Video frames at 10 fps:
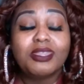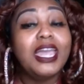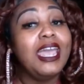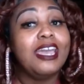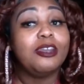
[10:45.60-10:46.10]

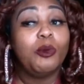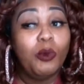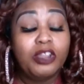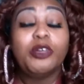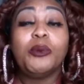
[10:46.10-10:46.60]
and
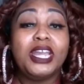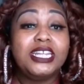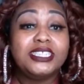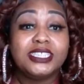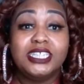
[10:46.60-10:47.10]
one of the
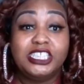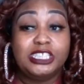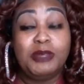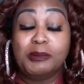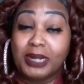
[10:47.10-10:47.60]
ways is just
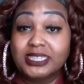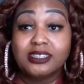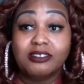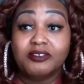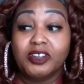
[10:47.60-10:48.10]
being
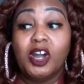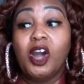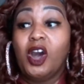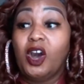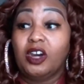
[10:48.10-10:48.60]
myself
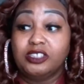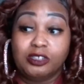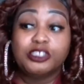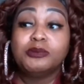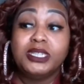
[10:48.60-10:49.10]
on
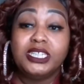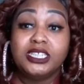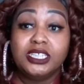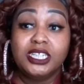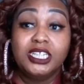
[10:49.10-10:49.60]
social
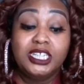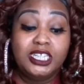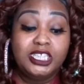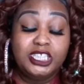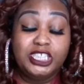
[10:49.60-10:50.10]
media,
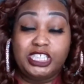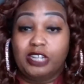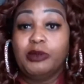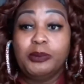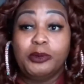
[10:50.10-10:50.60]

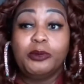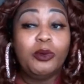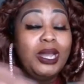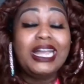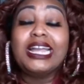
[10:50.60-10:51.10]
sharing people
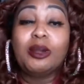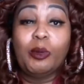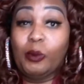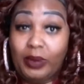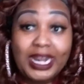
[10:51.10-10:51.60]

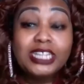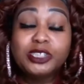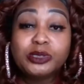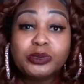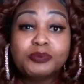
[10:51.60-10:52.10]
what I
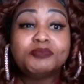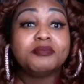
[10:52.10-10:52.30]
do.